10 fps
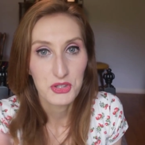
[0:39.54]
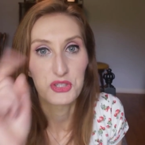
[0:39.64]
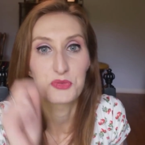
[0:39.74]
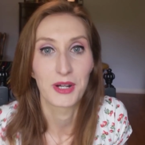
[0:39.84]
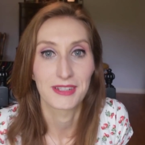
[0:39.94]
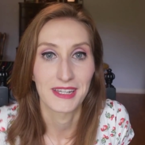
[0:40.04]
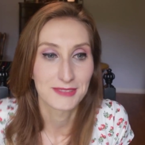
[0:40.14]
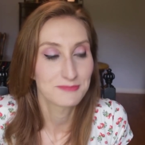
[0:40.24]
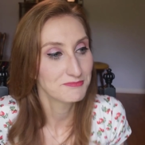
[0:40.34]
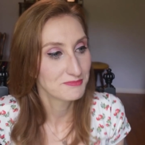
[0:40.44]
She's
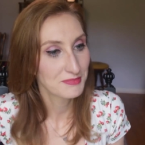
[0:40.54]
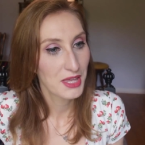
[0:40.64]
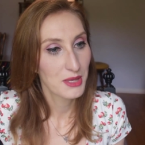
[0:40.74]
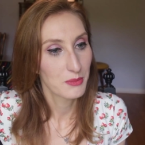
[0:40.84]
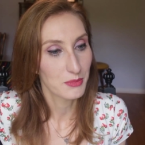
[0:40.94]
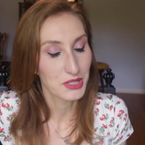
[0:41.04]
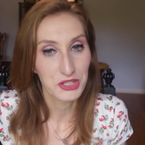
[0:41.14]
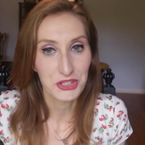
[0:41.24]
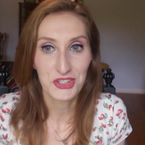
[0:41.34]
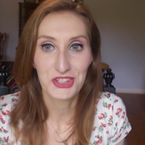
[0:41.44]
working
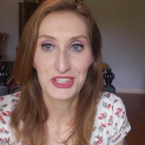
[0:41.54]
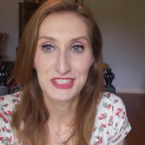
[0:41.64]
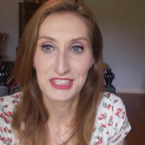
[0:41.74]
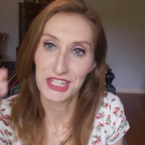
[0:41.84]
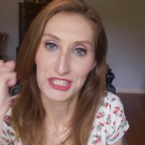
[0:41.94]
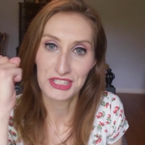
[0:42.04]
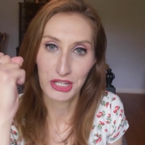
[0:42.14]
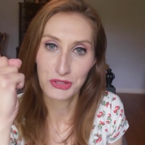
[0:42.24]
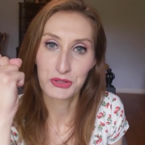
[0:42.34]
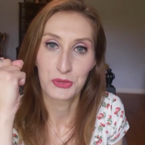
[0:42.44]
because she is an
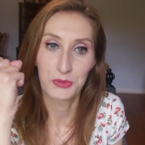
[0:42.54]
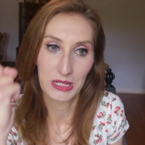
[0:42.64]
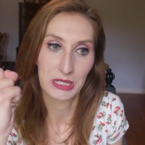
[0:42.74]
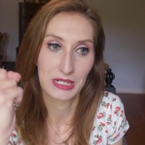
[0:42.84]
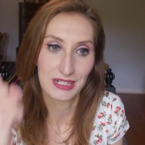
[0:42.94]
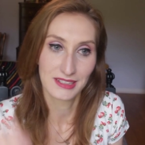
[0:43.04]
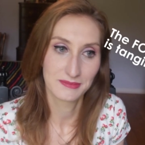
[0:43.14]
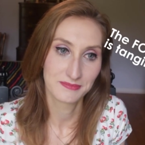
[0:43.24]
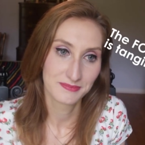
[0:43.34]
essential worker.